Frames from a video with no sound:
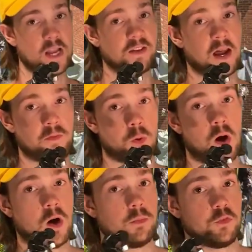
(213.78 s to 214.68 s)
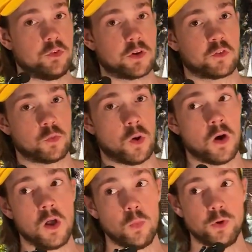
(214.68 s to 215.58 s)
to have your arms during a squat.
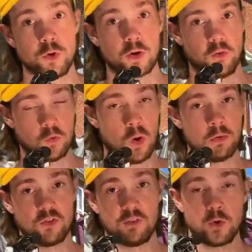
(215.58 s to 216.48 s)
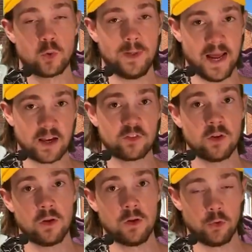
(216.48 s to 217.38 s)
We're doing a squat which is for your legs,
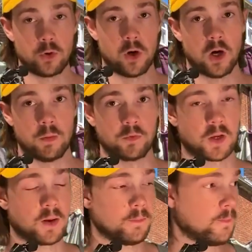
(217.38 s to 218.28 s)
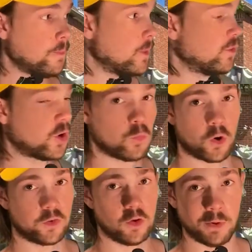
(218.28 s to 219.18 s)
not your arms, okay? So don't
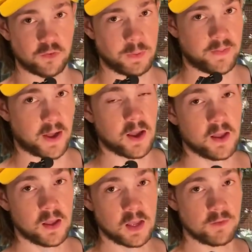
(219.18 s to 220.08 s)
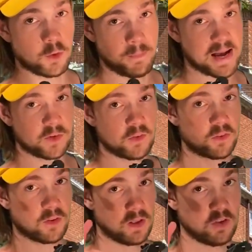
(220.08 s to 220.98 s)
worry too much about that. If you're balanced,
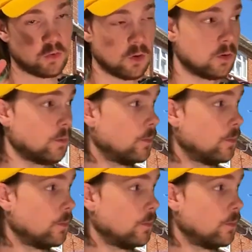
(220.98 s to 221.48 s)
it's good.